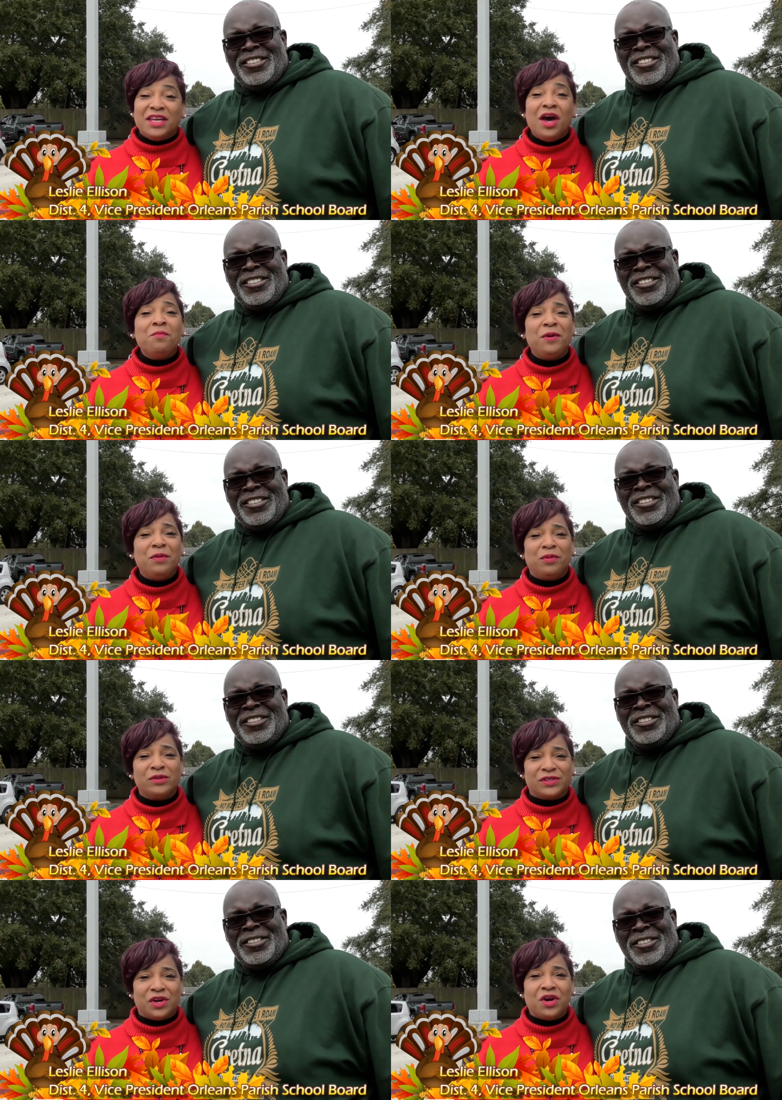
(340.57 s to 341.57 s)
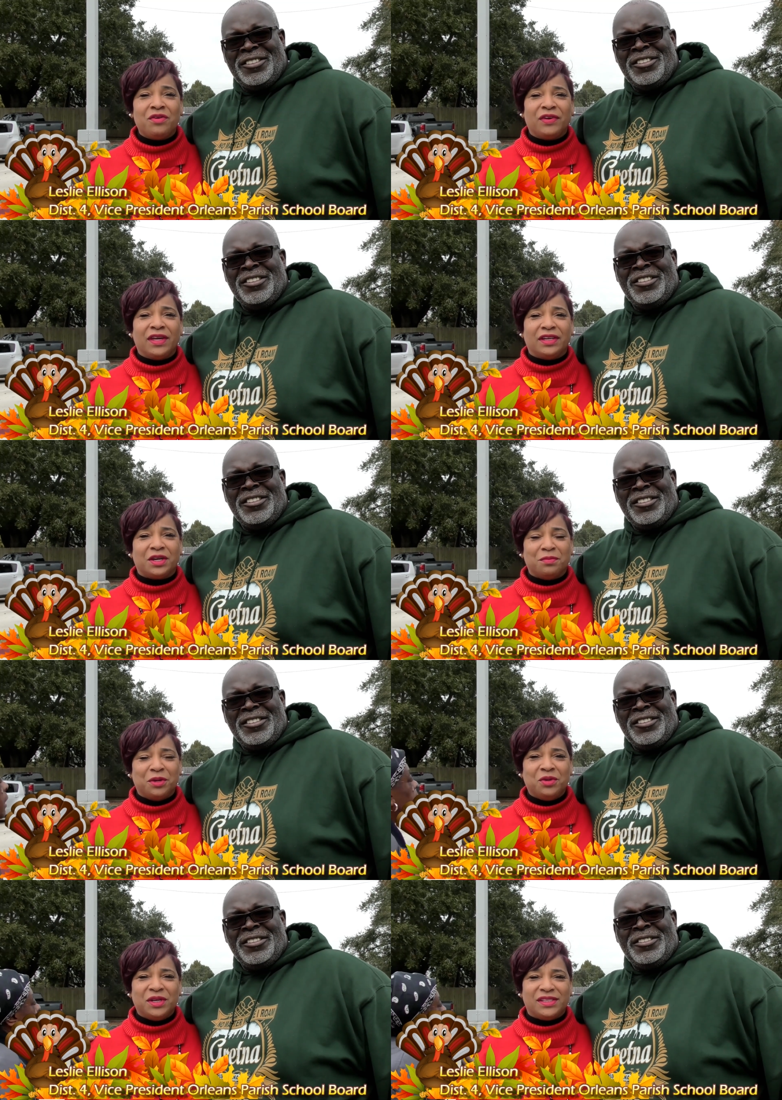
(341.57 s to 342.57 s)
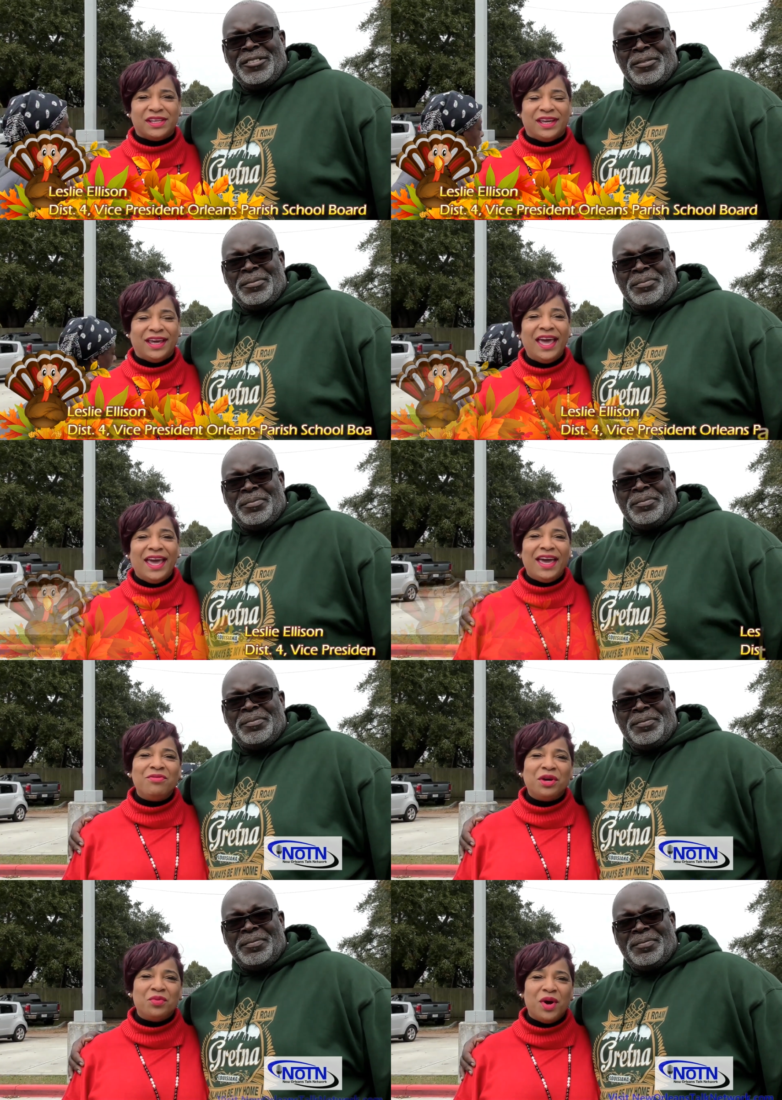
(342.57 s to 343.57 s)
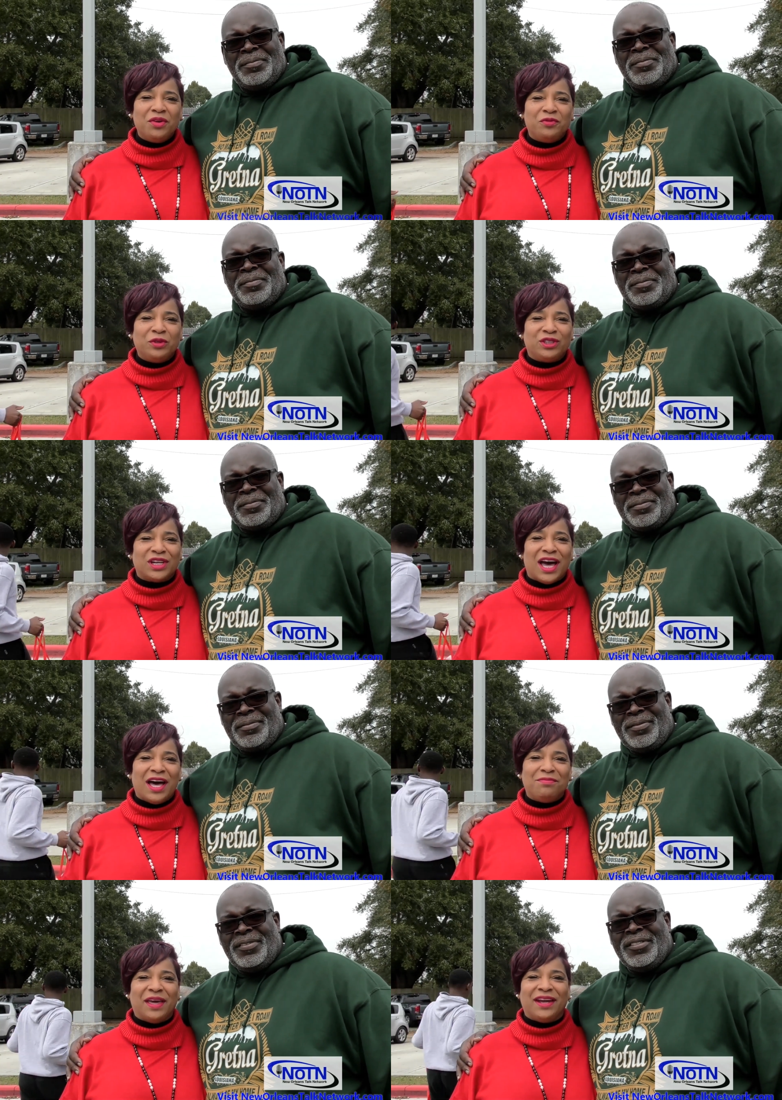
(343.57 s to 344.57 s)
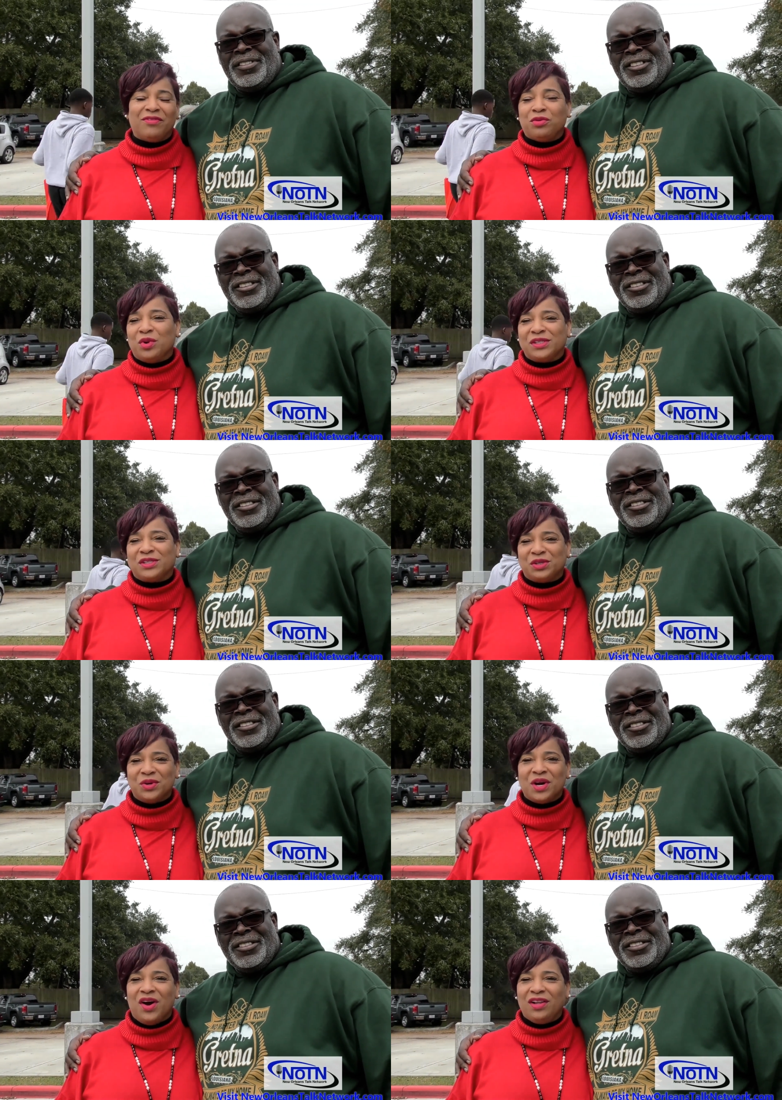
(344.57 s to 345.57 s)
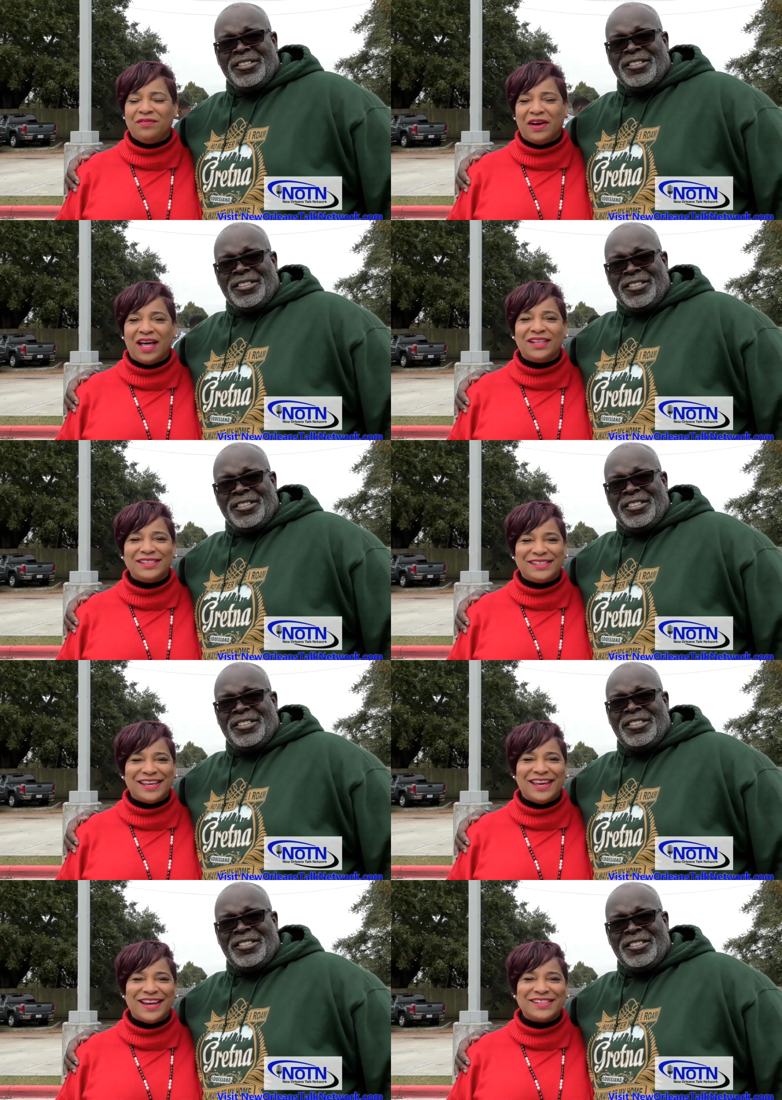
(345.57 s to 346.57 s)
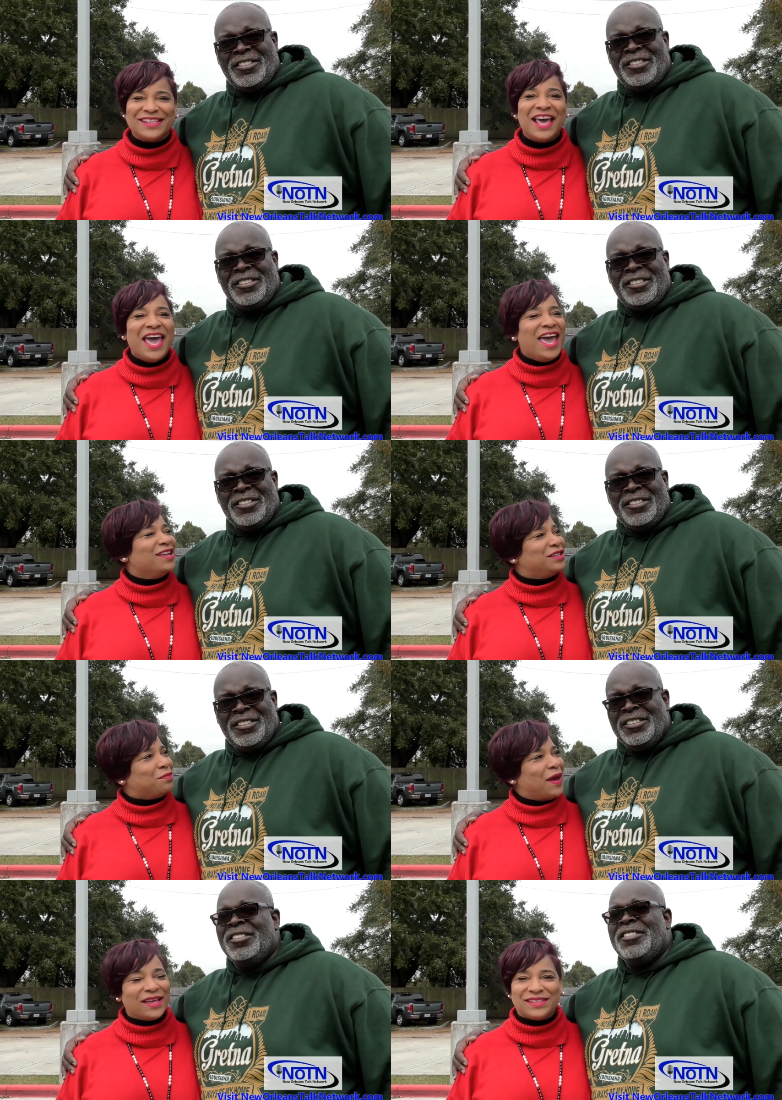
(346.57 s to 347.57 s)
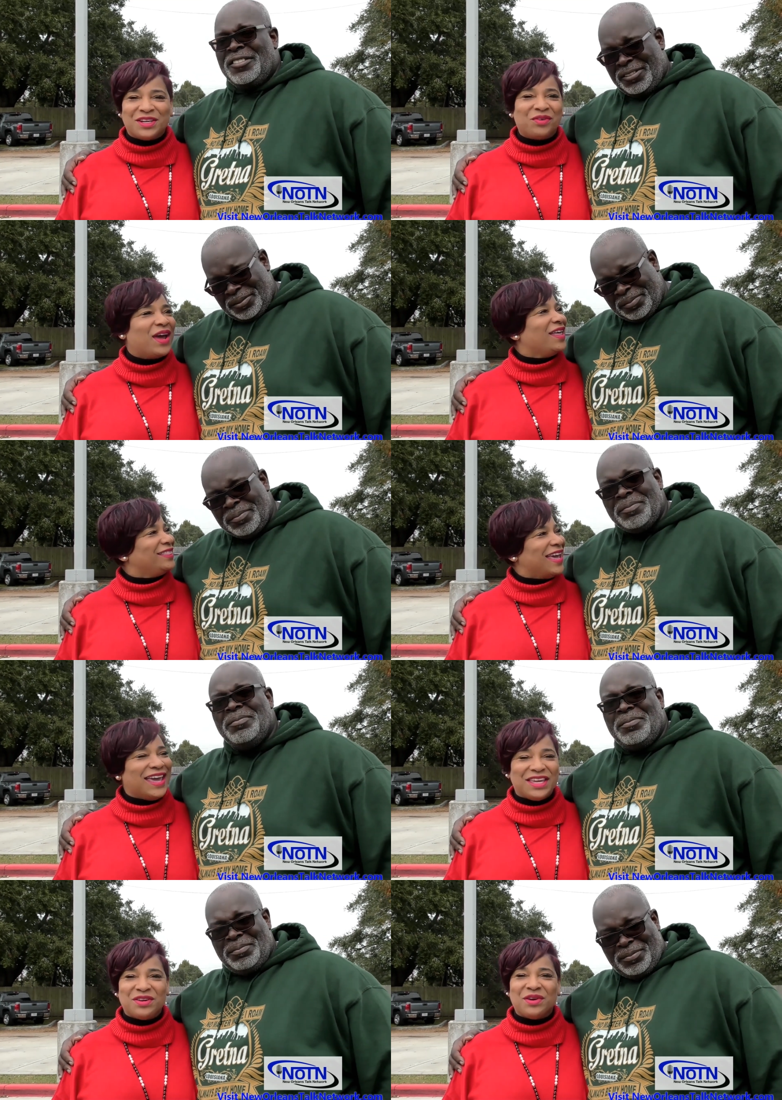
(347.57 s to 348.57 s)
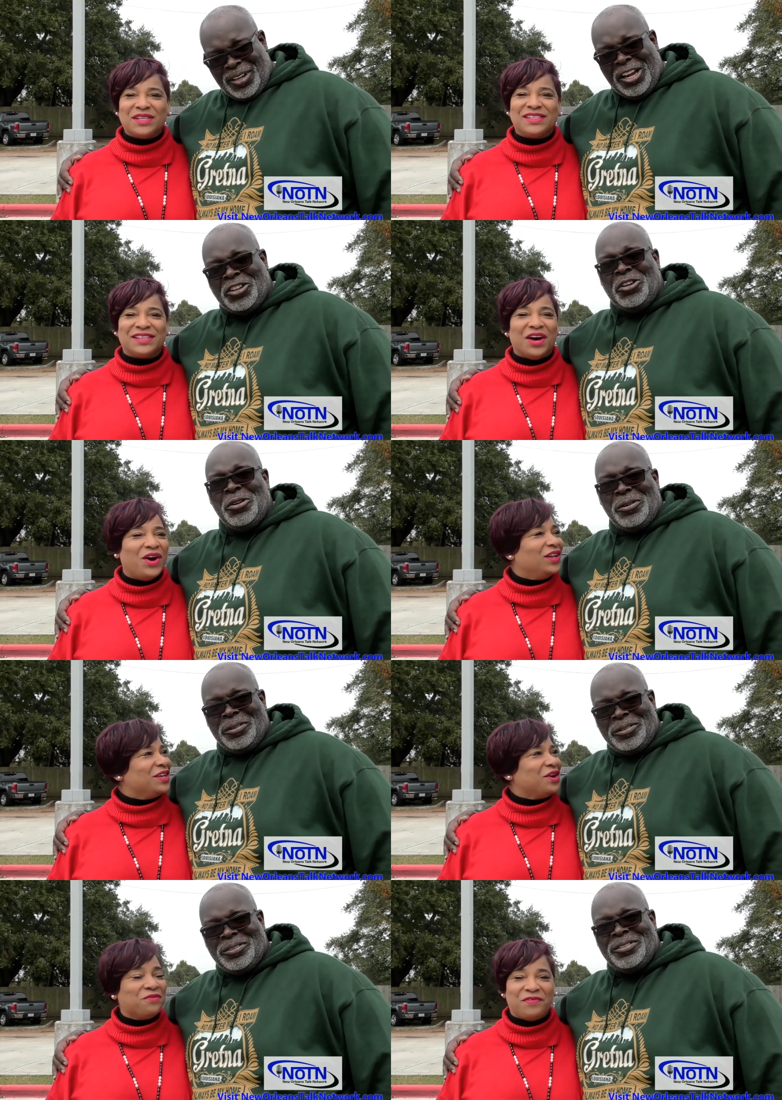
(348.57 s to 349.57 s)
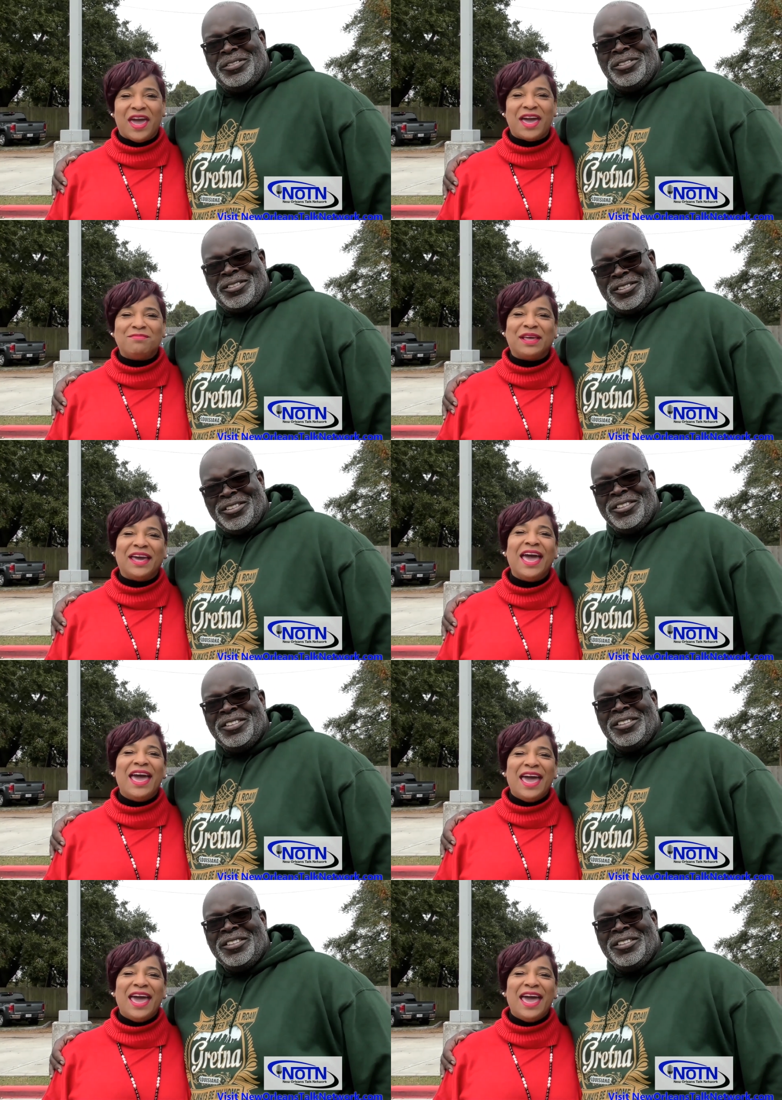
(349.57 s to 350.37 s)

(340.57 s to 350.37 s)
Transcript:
Speaker 1: young people serving the community. And what a wonderful job that everyone's doing, all the volunteers. And to Pastor Grant, thank you. And to all of your family family.